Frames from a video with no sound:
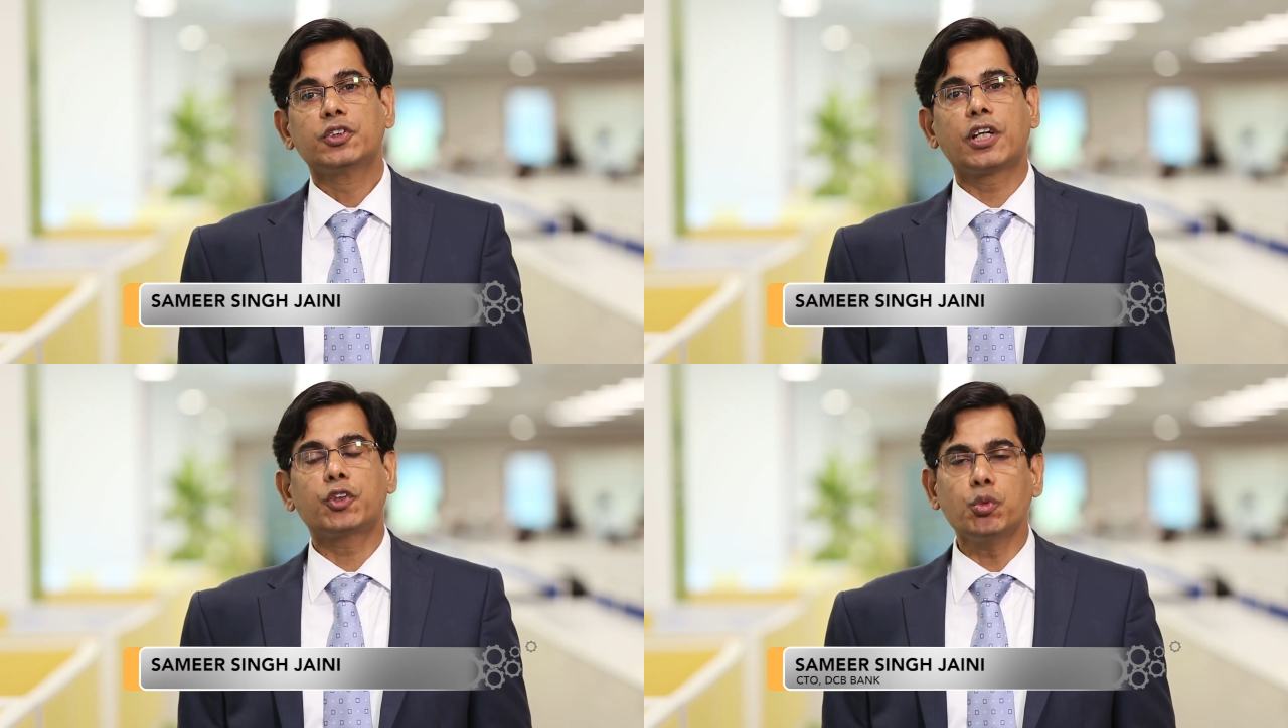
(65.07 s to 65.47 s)

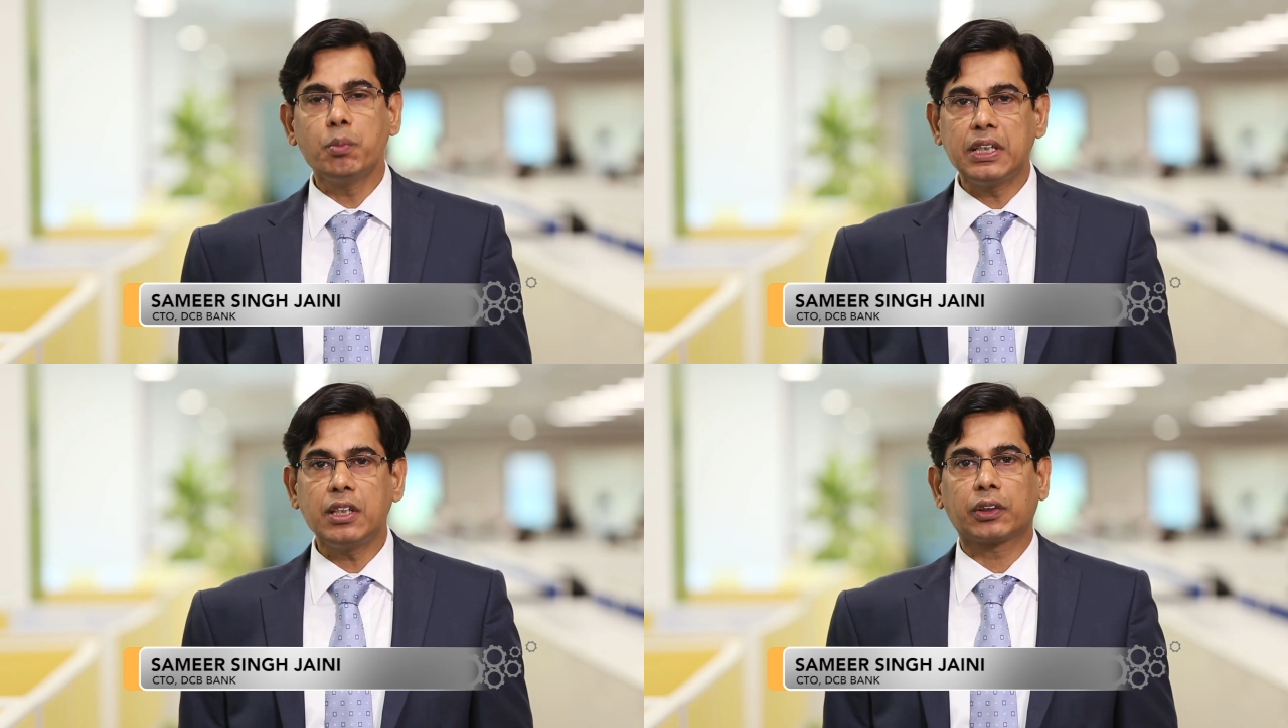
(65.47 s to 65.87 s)
There are too
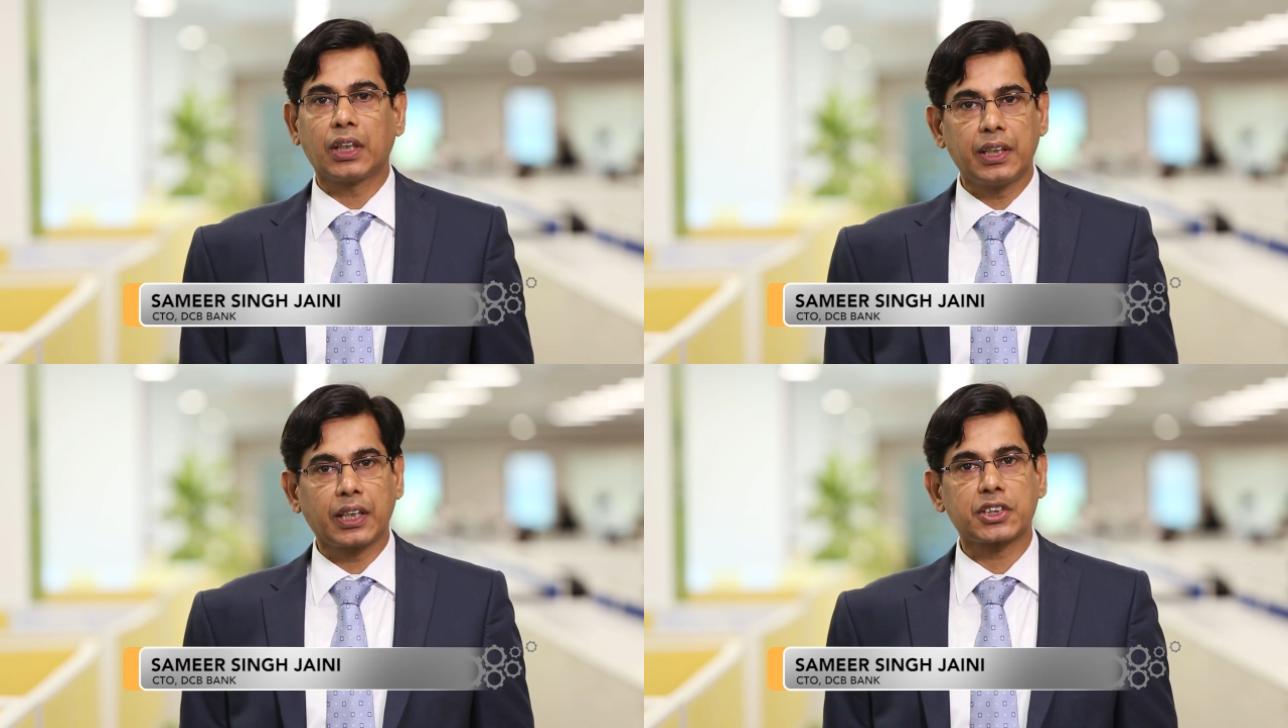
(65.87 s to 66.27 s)
many
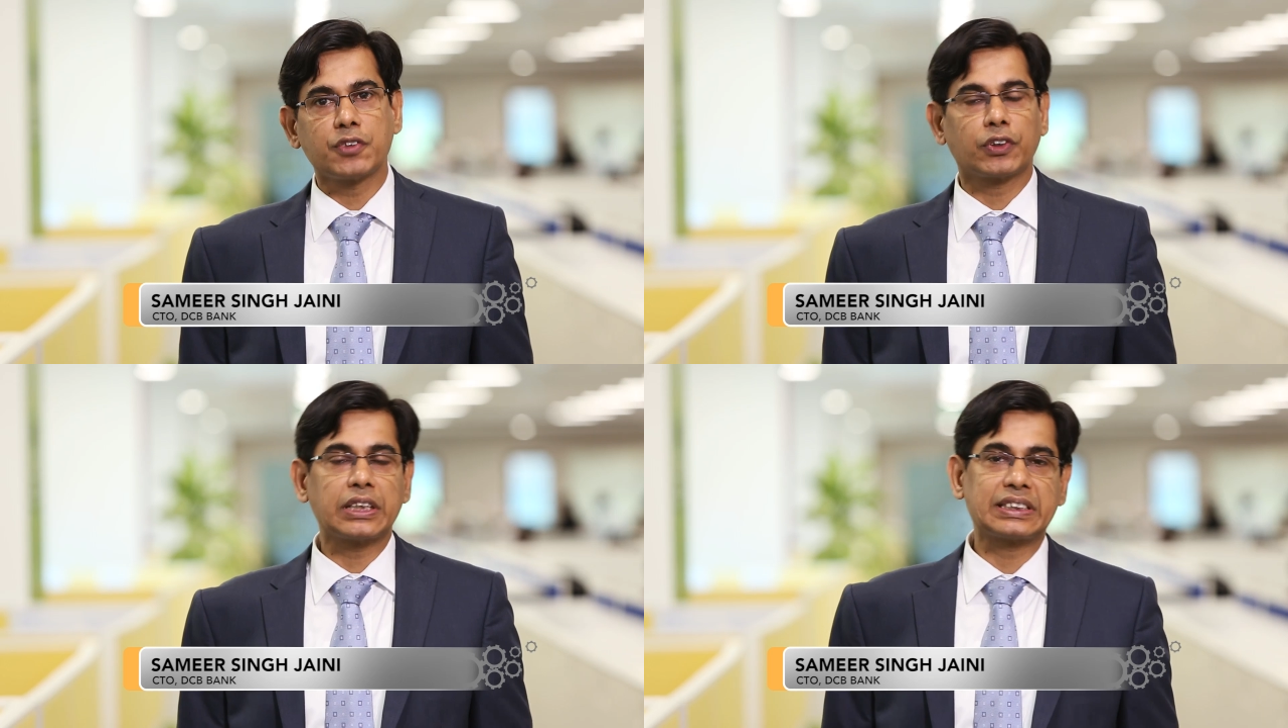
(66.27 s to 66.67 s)

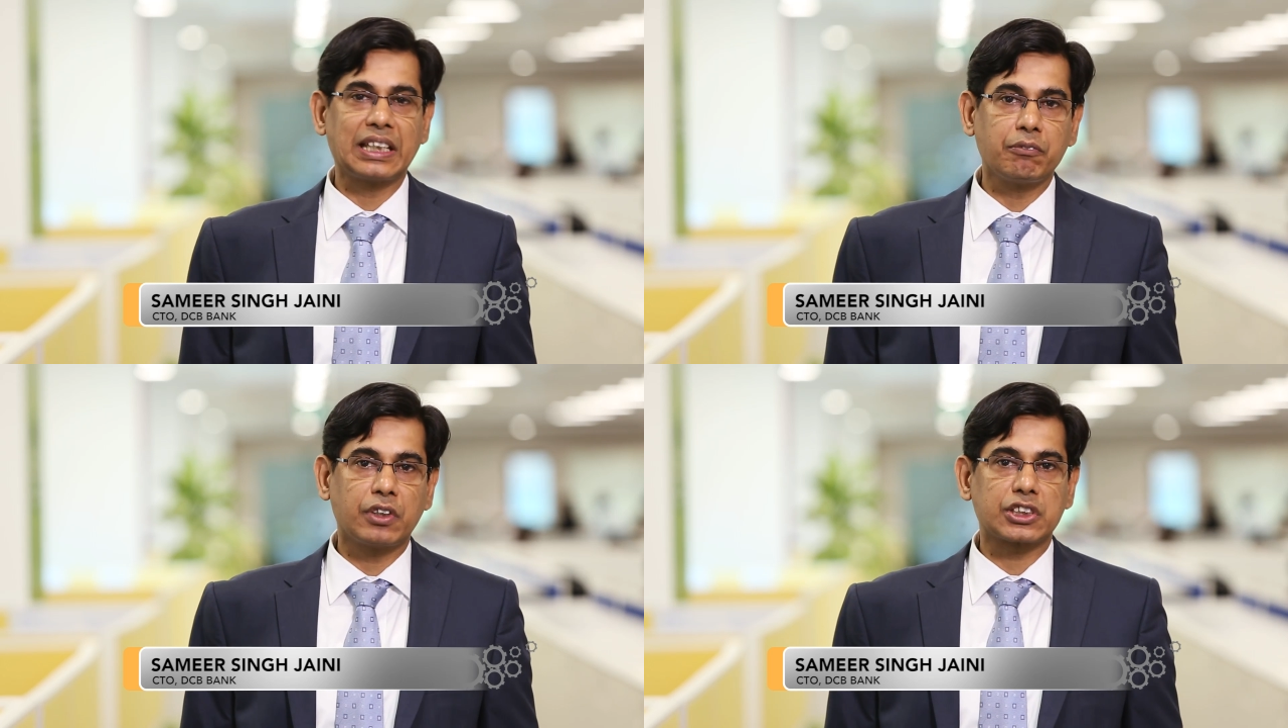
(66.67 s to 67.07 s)
authentication for the
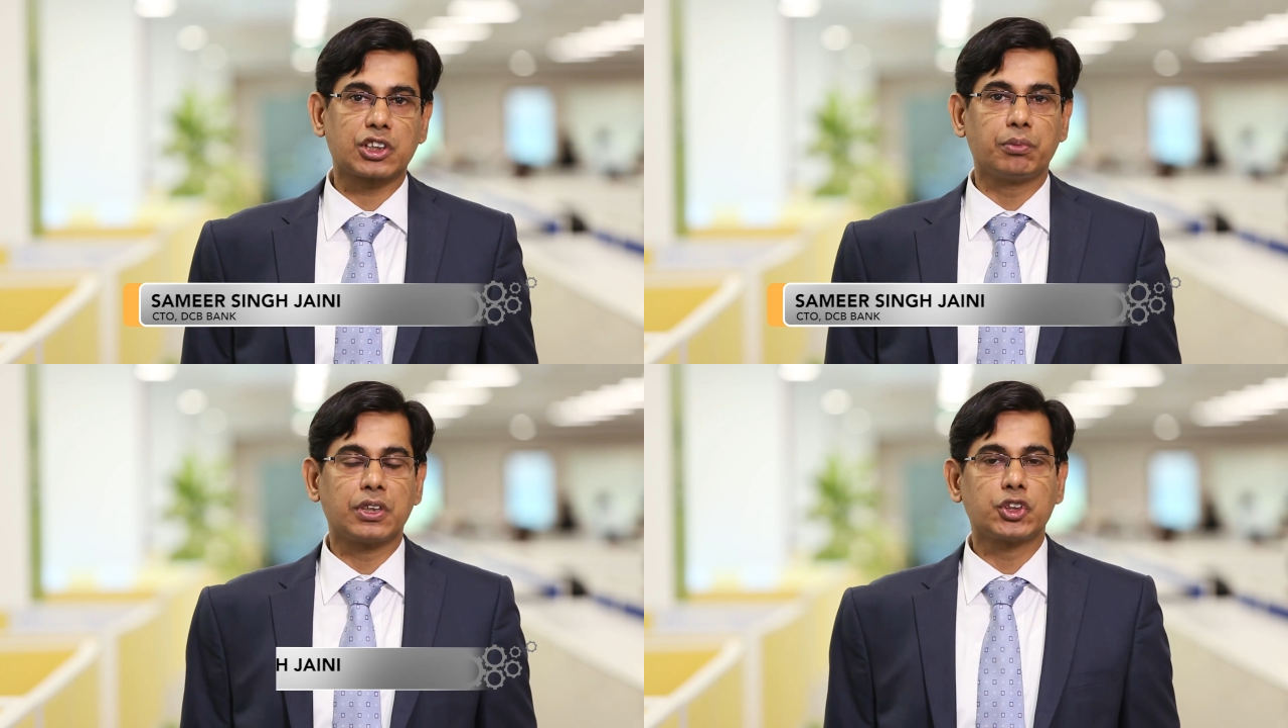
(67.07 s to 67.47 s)
same customer.